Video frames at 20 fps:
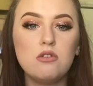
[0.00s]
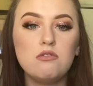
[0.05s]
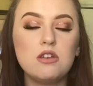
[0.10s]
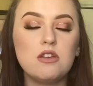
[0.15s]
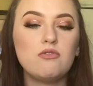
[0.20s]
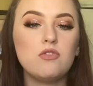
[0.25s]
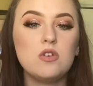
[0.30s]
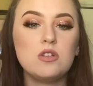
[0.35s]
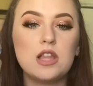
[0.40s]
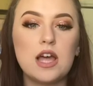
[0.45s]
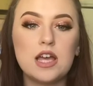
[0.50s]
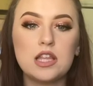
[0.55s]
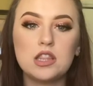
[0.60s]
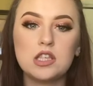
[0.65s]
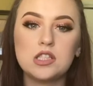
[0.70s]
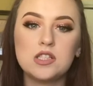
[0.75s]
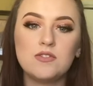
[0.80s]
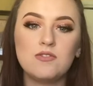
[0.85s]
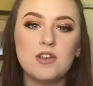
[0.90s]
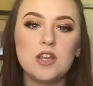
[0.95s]
If you like
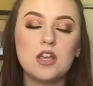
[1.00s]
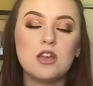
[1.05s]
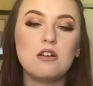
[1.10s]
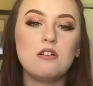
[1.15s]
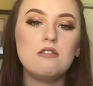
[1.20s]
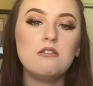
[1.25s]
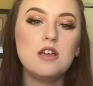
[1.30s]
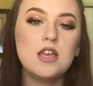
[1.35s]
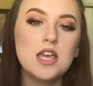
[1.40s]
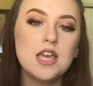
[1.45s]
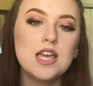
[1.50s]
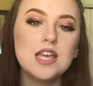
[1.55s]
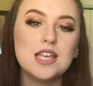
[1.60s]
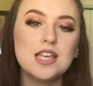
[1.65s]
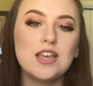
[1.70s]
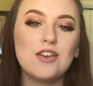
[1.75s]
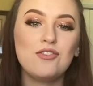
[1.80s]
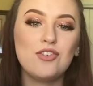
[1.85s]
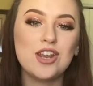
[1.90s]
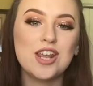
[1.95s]
this video,
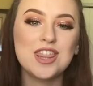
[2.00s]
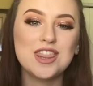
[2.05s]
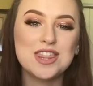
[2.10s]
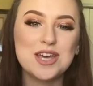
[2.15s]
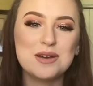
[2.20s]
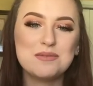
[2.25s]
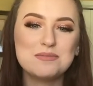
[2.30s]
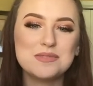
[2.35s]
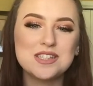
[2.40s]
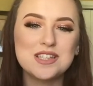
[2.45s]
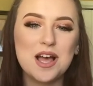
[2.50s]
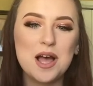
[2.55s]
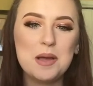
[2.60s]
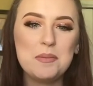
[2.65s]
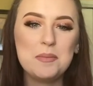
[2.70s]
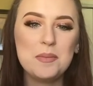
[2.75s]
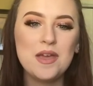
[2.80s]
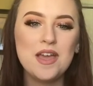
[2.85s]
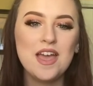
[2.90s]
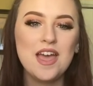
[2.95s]
give it a thumbs
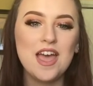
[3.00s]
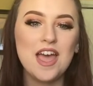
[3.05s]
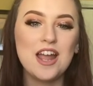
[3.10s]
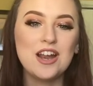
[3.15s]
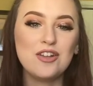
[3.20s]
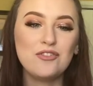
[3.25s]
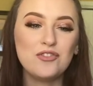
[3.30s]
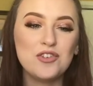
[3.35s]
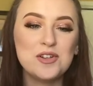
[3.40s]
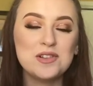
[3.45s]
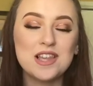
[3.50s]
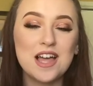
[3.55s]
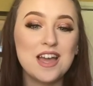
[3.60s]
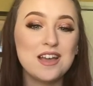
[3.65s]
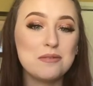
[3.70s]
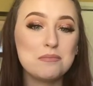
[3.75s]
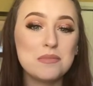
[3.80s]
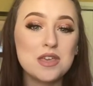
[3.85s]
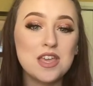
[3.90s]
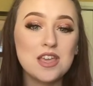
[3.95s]
up, and if you
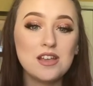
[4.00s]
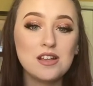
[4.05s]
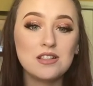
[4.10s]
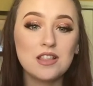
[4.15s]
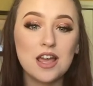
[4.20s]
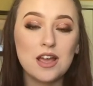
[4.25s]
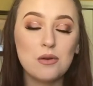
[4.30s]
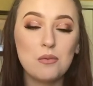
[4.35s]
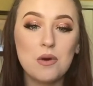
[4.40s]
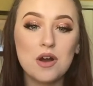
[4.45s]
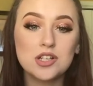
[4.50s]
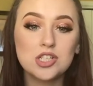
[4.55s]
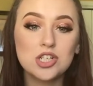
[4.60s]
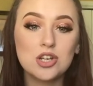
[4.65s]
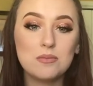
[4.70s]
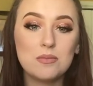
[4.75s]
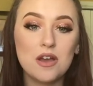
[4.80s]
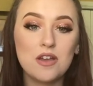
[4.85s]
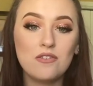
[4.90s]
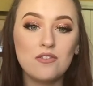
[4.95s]
like me and like
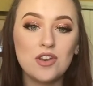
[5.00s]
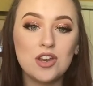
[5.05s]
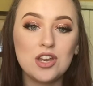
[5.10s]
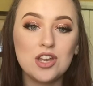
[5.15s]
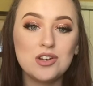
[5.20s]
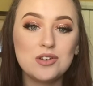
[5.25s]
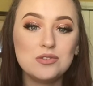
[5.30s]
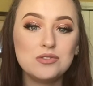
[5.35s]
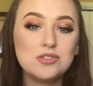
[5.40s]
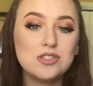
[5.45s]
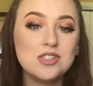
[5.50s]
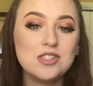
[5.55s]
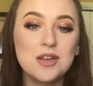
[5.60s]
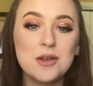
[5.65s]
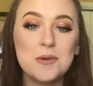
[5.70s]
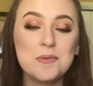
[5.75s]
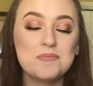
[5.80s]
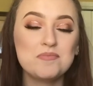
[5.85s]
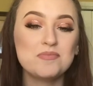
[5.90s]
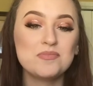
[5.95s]
watching my videos,
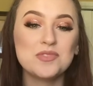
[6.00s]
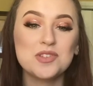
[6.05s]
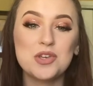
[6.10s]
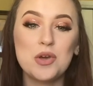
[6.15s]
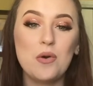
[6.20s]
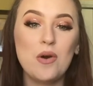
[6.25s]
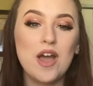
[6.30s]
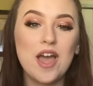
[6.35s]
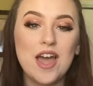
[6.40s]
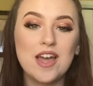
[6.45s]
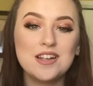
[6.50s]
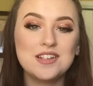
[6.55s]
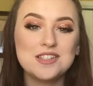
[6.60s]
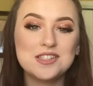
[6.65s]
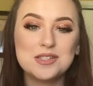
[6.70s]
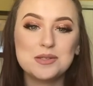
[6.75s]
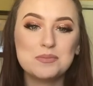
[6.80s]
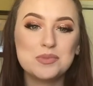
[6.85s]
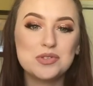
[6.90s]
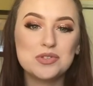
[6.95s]
go ahead and
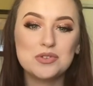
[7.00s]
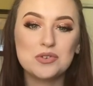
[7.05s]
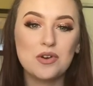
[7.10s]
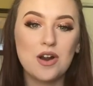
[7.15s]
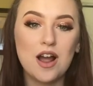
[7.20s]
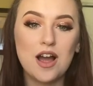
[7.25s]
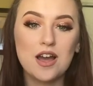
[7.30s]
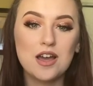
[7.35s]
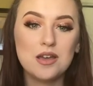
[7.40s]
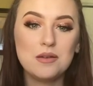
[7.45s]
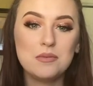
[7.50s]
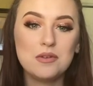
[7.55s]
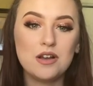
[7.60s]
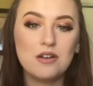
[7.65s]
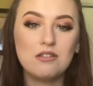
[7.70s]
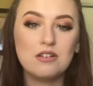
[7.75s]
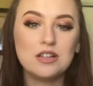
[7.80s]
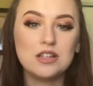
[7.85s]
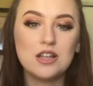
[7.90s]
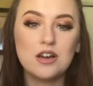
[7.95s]
subscribe, and I
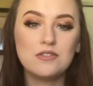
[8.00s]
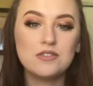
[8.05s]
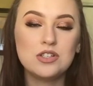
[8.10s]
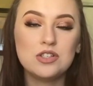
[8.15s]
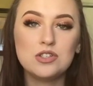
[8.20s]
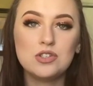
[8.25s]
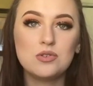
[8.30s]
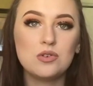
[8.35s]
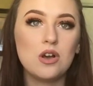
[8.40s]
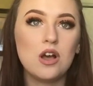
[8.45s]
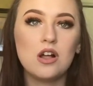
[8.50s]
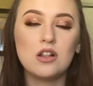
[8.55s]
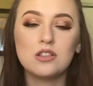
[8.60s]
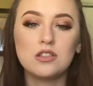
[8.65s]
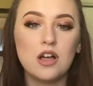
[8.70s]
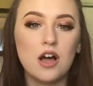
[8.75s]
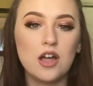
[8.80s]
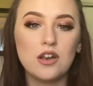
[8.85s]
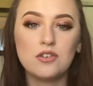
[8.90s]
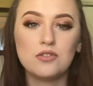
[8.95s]
would love to do a
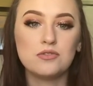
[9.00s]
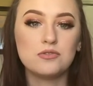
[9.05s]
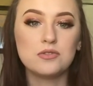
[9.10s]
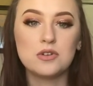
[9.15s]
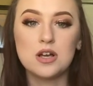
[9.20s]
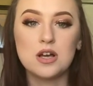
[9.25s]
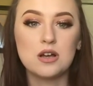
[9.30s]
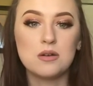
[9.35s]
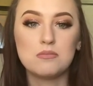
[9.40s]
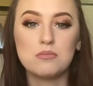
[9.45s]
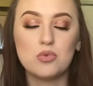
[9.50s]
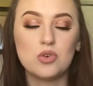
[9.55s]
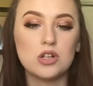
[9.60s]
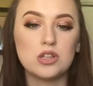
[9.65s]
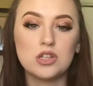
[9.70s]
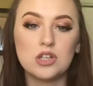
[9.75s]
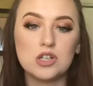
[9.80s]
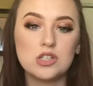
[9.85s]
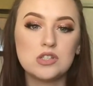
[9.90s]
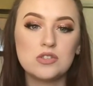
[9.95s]
lot of more
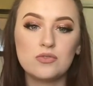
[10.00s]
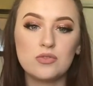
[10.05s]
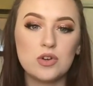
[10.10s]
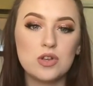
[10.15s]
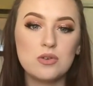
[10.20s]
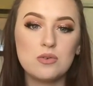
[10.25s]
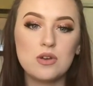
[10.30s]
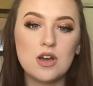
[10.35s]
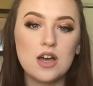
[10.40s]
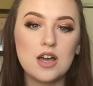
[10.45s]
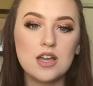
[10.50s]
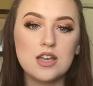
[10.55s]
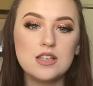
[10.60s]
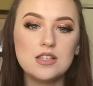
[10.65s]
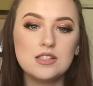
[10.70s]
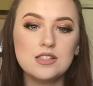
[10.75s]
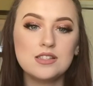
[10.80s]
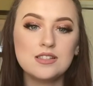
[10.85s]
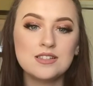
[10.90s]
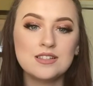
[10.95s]
looks for you
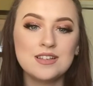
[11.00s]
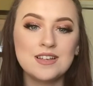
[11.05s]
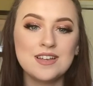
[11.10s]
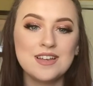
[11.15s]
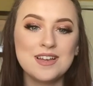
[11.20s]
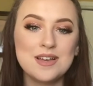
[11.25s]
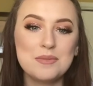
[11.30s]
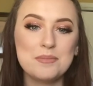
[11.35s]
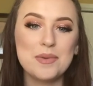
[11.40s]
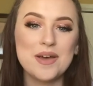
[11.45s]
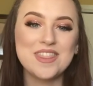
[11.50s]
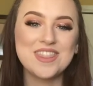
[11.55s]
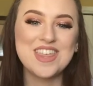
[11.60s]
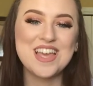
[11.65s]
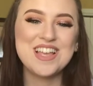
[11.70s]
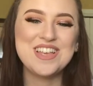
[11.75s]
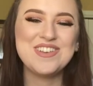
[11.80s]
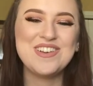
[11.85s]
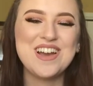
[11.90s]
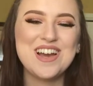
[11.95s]
guys. But
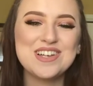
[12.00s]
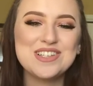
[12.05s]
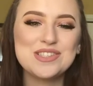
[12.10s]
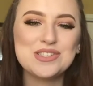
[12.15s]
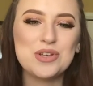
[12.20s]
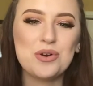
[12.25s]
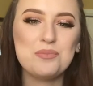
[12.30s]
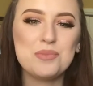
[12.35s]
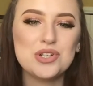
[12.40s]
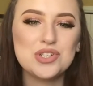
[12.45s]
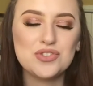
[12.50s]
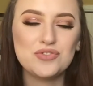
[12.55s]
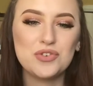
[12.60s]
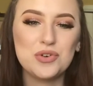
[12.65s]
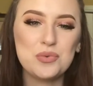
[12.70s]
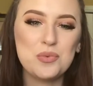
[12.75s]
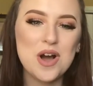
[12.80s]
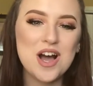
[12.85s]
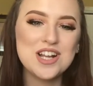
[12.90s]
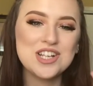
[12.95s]
thank you guys so much for
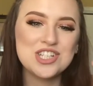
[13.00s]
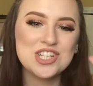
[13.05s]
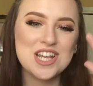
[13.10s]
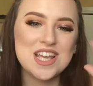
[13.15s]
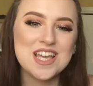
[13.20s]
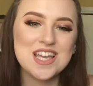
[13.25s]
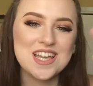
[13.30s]
watching.